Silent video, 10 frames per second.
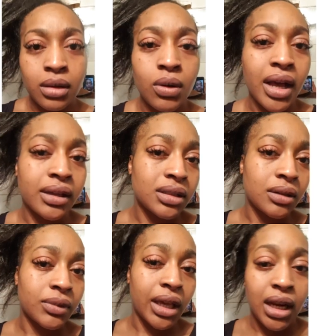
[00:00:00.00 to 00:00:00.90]
What else
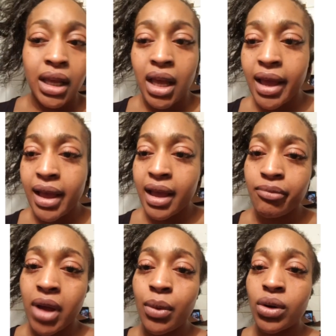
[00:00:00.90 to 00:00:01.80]
then, really?
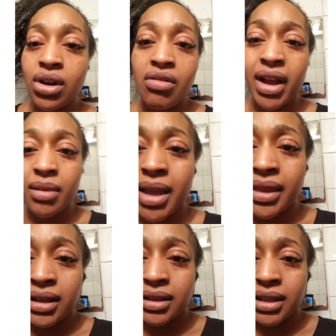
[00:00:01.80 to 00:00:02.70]
I would not
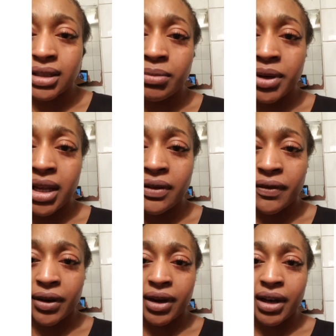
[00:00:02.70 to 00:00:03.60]
recommend this company
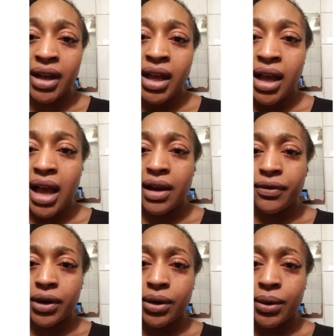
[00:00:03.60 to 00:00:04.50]
for
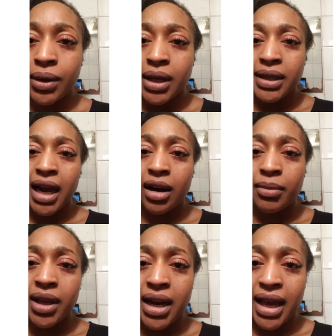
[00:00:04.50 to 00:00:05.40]

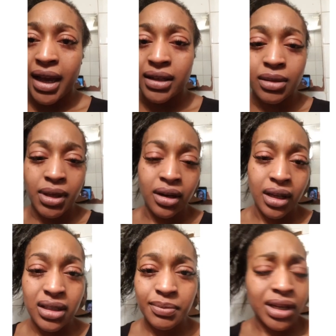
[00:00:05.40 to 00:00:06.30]
Afro-Caribbean hair, to be
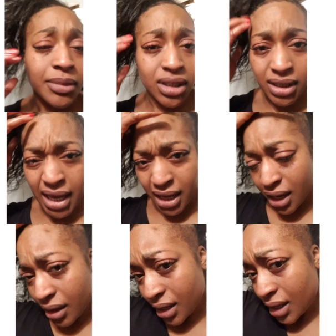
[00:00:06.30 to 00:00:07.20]
honest. But let me just say,
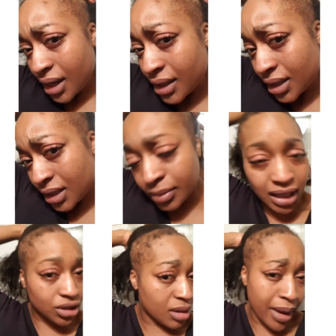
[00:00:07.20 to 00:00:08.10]
it is a
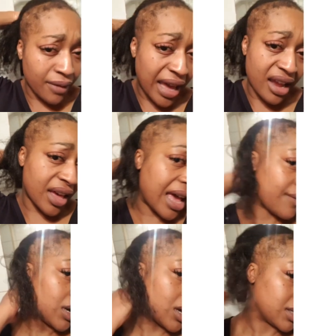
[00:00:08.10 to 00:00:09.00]
substantial amount of hair that I
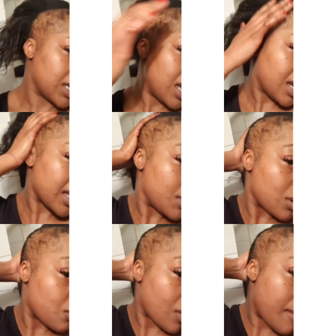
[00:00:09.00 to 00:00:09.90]
have lost. Like, if you
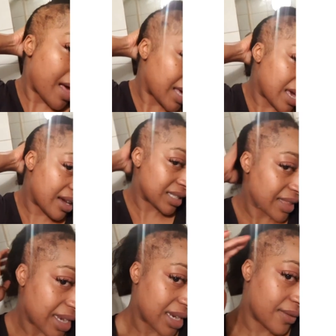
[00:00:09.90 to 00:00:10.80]
look right back here, it's
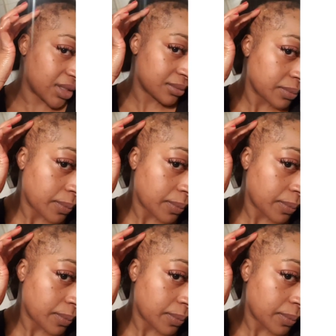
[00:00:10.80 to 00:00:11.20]
like they didn't even